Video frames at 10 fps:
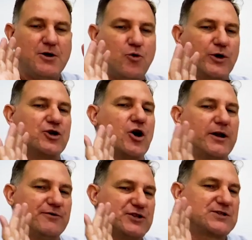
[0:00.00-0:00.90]
what kind
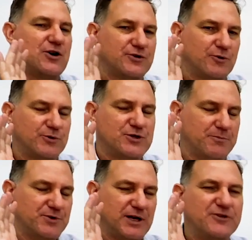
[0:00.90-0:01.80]
of
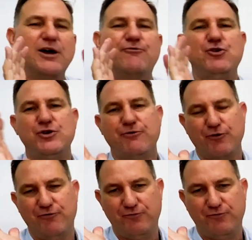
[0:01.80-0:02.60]
a few different